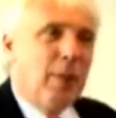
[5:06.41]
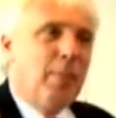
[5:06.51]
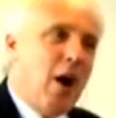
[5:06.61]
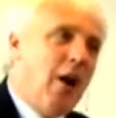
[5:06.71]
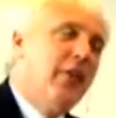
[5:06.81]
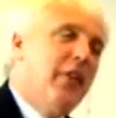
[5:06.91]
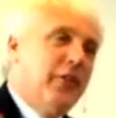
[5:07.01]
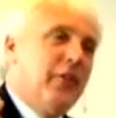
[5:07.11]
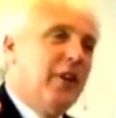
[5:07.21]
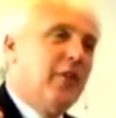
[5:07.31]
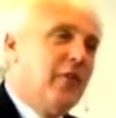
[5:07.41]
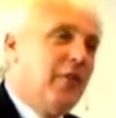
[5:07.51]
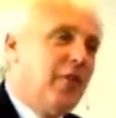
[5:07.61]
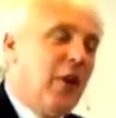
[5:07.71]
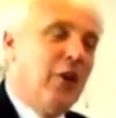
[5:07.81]
of partners that,
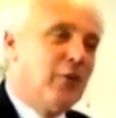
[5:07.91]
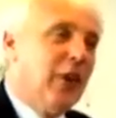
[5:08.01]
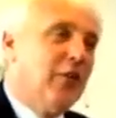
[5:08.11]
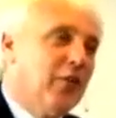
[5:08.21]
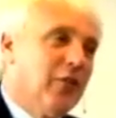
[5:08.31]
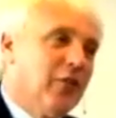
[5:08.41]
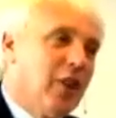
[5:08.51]
for various reasons,